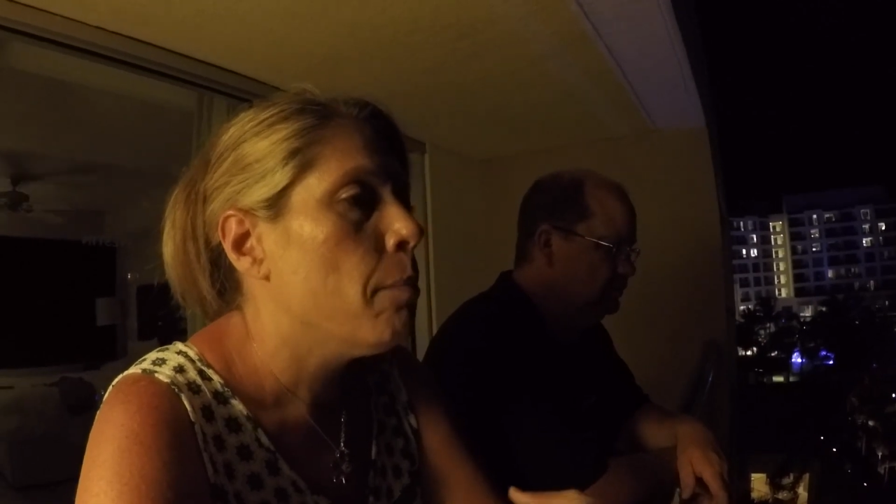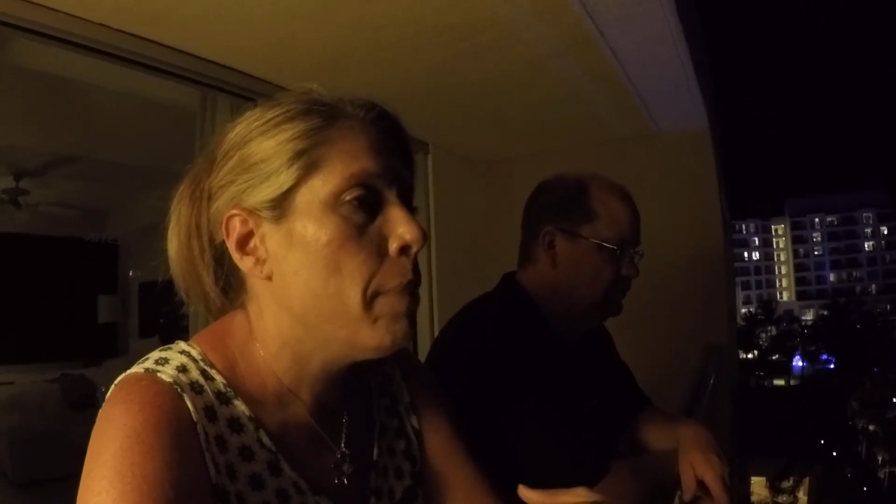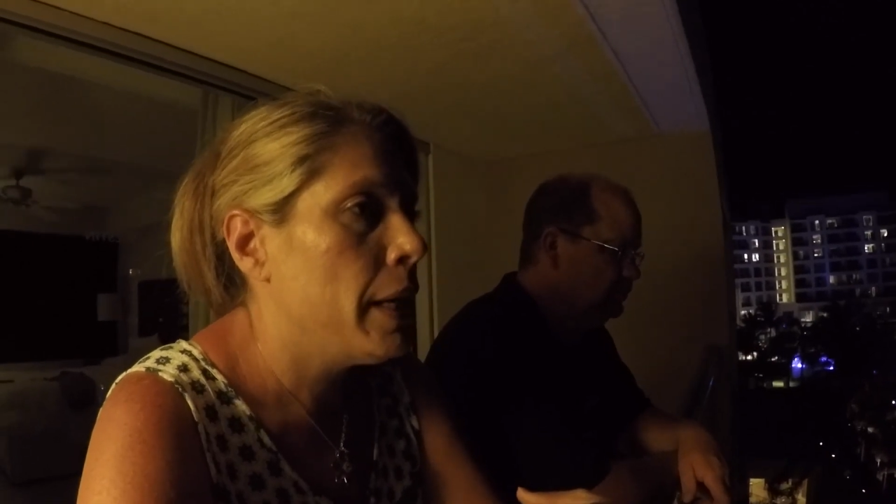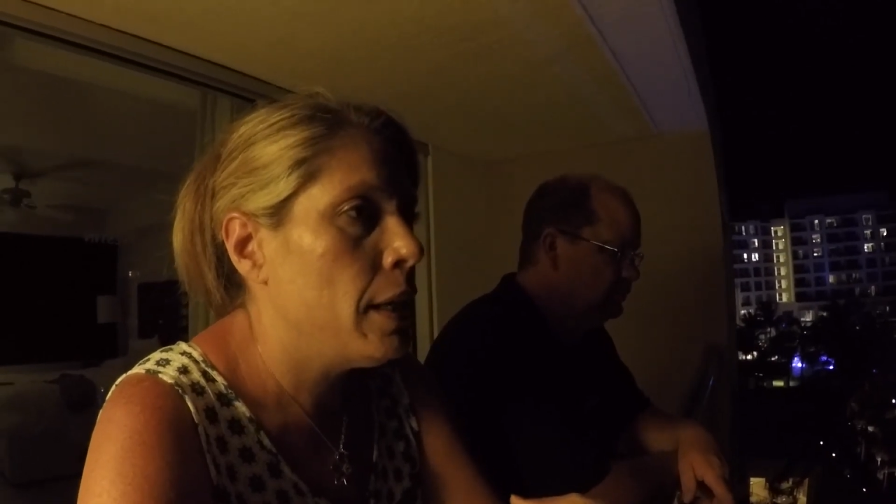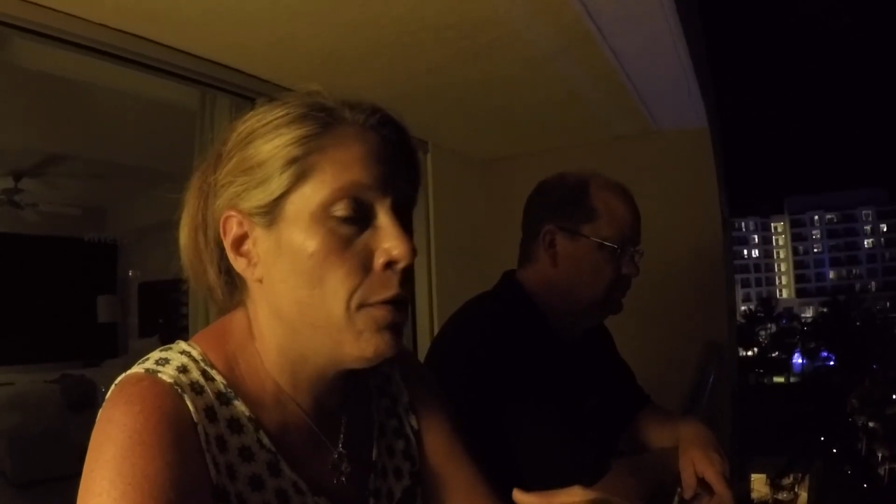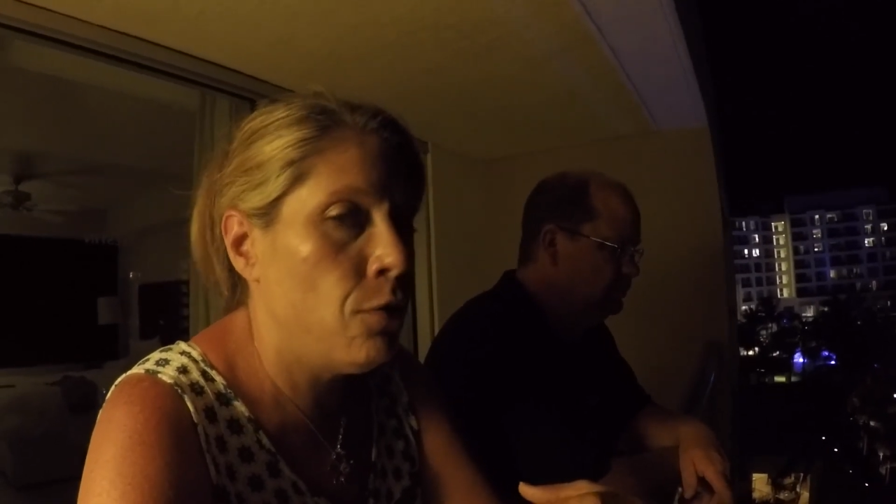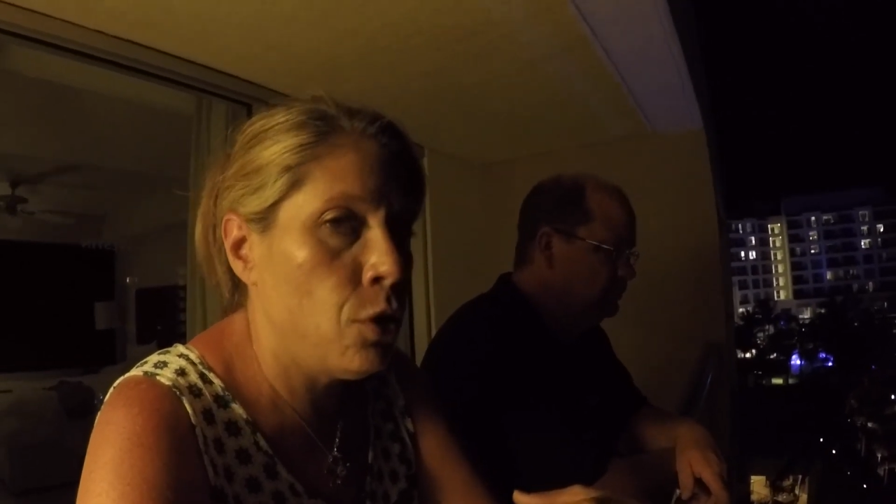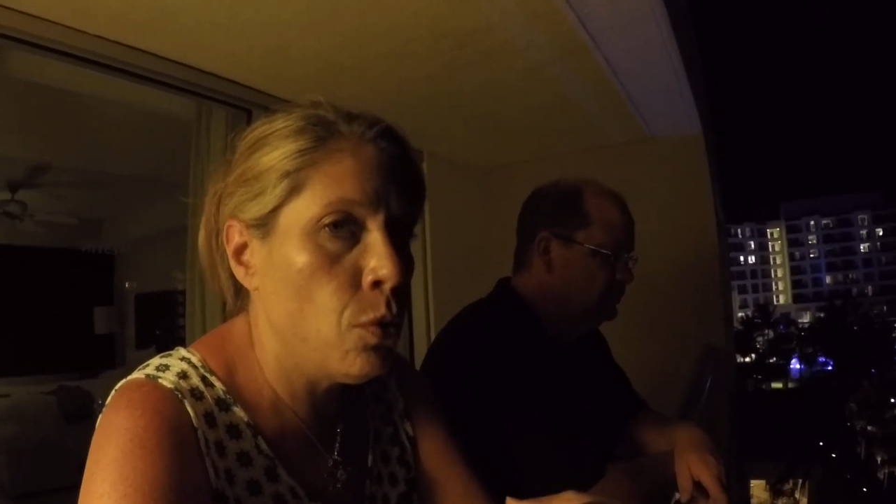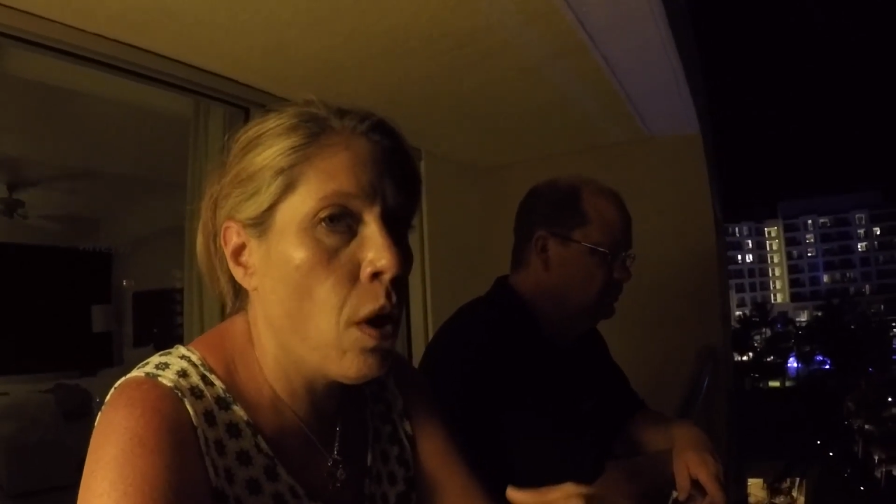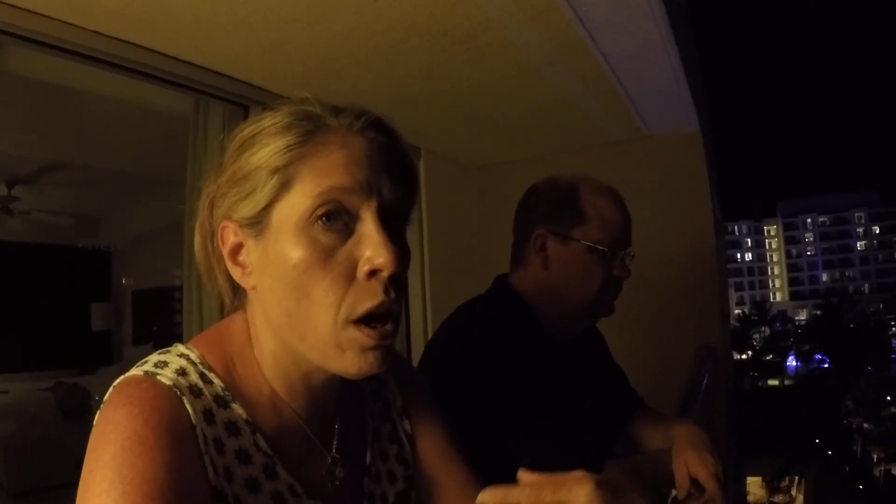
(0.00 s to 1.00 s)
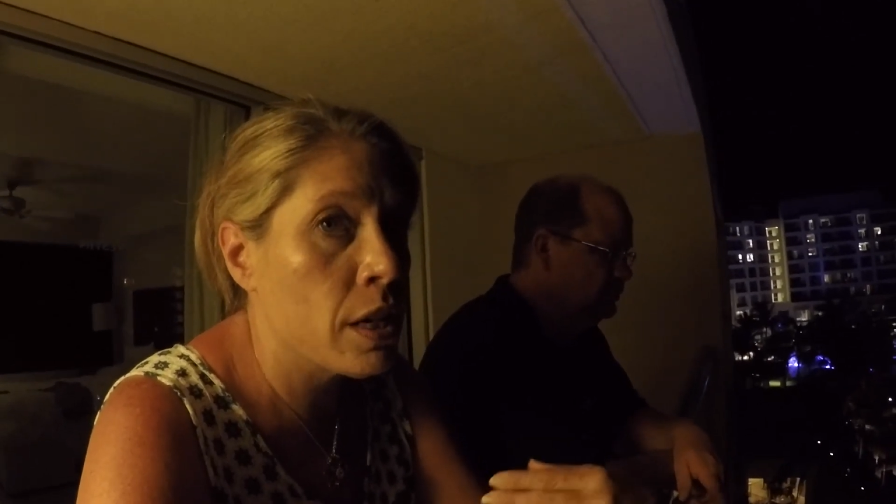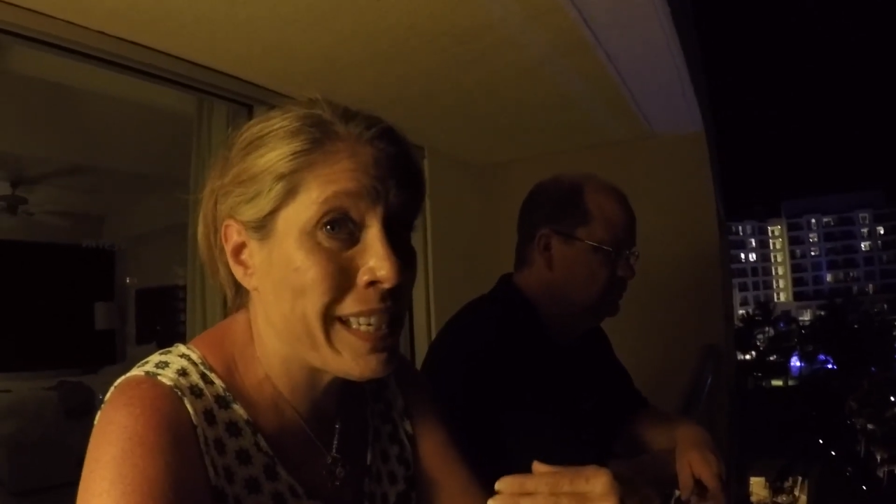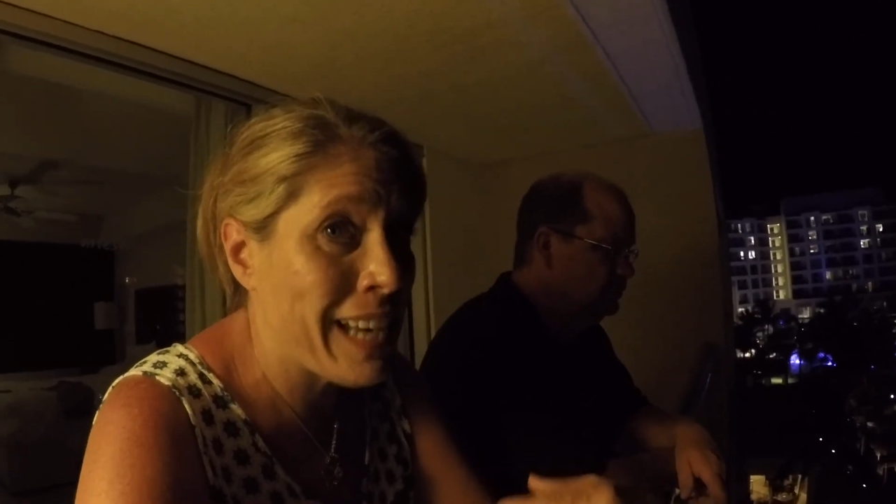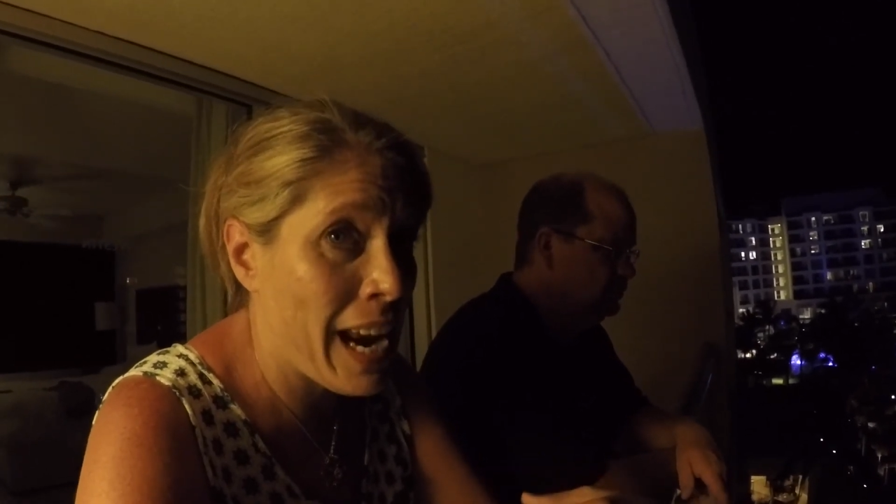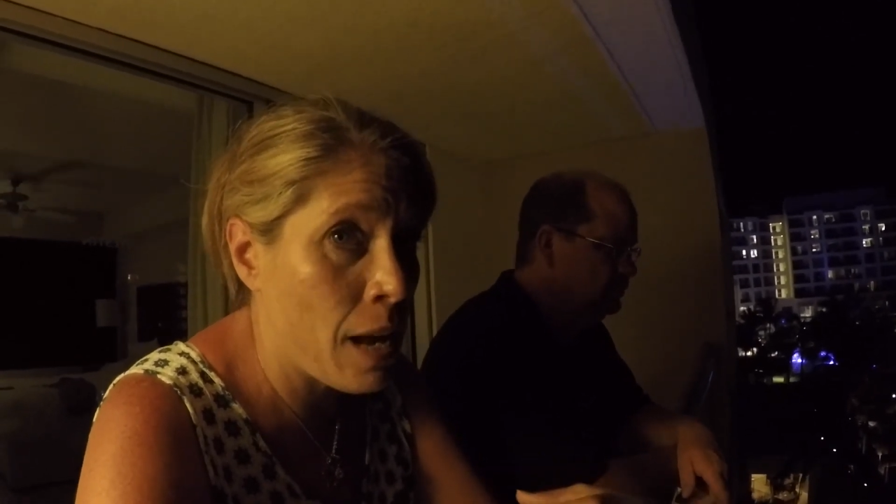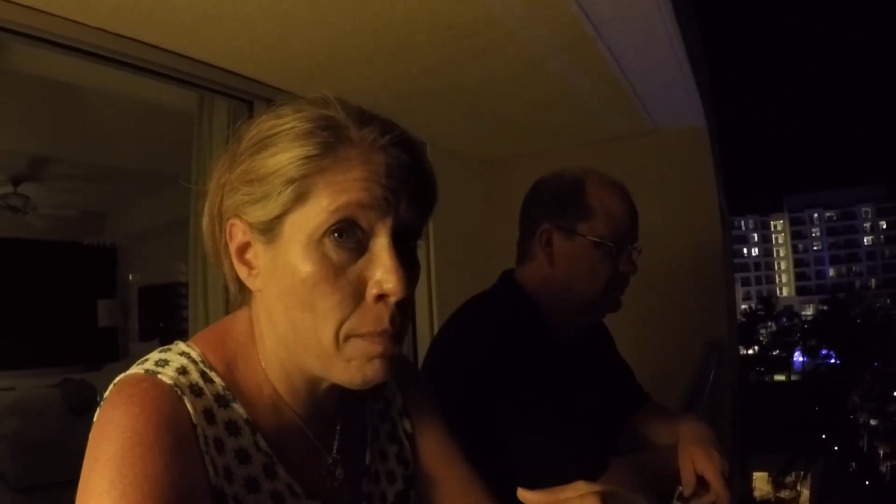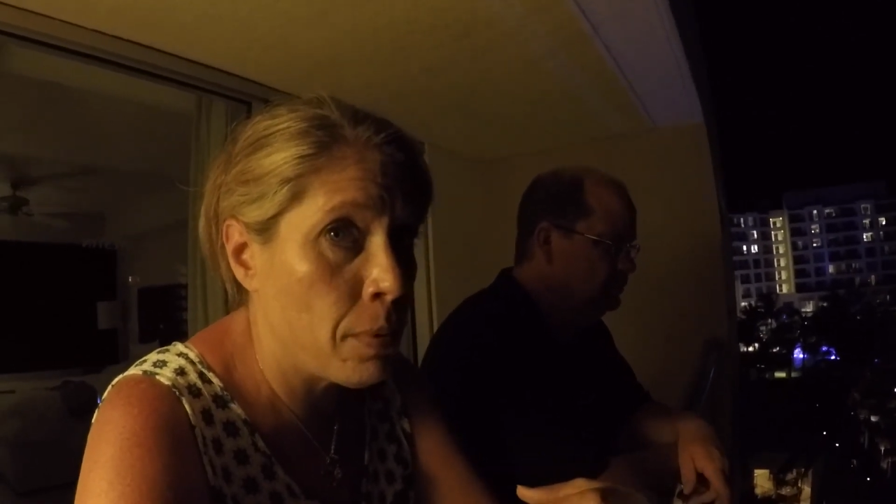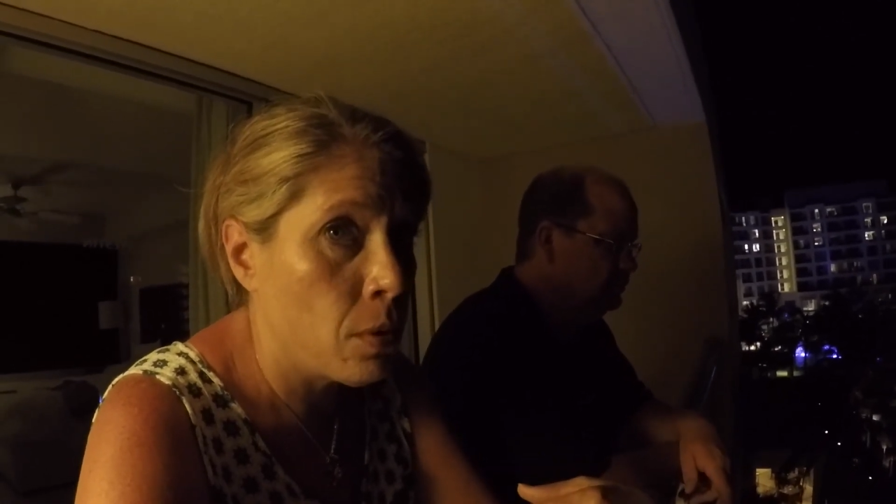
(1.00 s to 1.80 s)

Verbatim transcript: But if you are damp